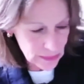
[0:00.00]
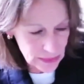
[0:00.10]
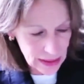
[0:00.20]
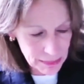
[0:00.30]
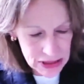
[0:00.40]

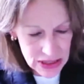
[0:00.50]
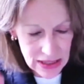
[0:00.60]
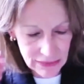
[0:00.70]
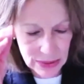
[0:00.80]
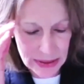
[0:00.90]
let me just
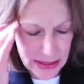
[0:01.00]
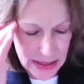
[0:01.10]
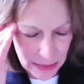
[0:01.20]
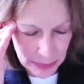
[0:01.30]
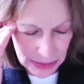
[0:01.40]
give you an
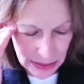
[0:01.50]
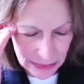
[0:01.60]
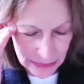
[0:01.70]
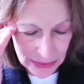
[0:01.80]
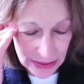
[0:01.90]
example
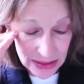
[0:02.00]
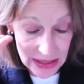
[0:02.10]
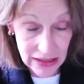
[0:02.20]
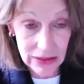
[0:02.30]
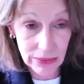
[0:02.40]
of a
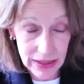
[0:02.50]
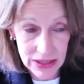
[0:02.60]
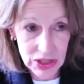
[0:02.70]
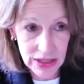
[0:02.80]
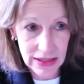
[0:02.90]

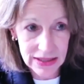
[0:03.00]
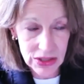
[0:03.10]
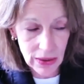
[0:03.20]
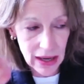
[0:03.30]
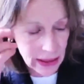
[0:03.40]
declaration that's
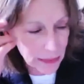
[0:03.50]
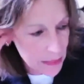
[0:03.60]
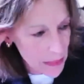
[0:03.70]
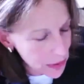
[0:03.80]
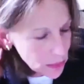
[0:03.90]
so hard. I
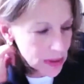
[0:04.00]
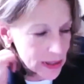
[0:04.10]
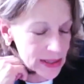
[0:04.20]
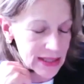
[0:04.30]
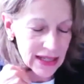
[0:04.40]
remember
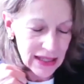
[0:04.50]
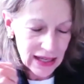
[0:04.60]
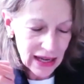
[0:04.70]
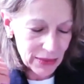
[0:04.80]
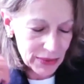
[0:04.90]
once
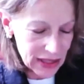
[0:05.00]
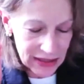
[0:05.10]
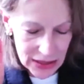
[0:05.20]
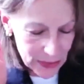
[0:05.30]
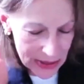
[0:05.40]
I w- and
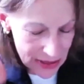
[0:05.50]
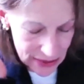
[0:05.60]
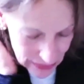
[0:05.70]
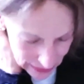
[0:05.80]
this was